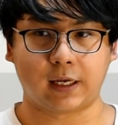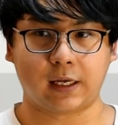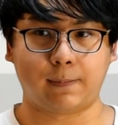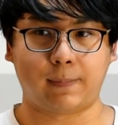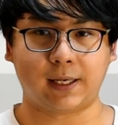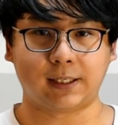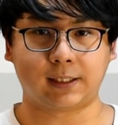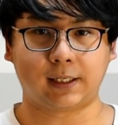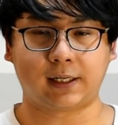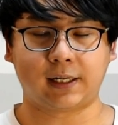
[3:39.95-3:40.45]
It
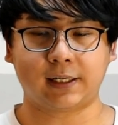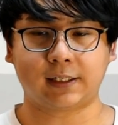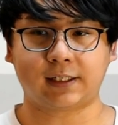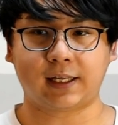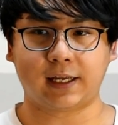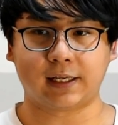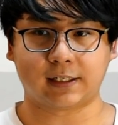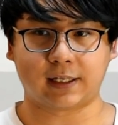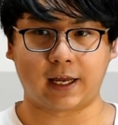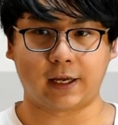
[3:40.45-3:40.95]
basically
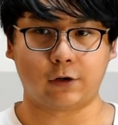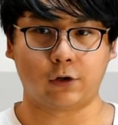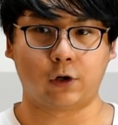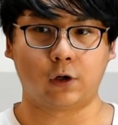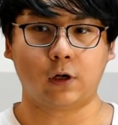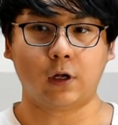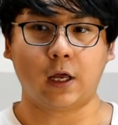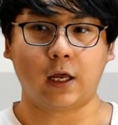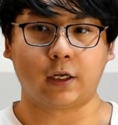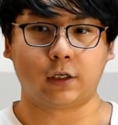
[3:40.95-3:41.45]
states that,
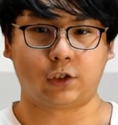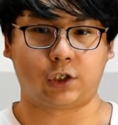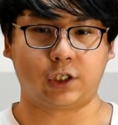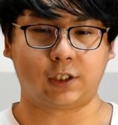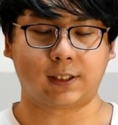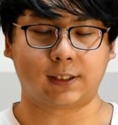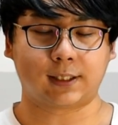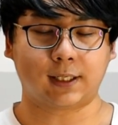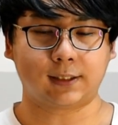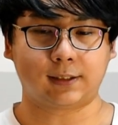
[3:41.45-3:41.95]

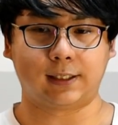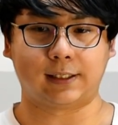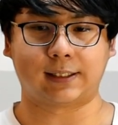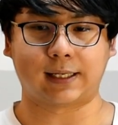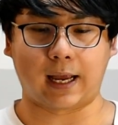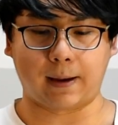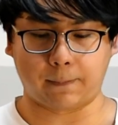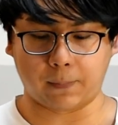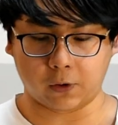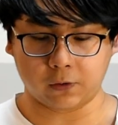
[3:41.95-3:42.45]
Jesus's
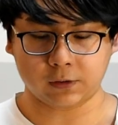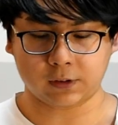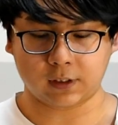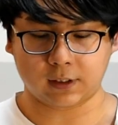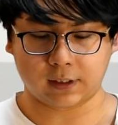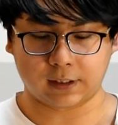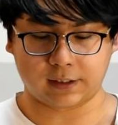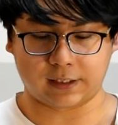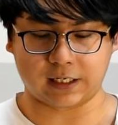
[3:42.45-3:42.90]
disciples,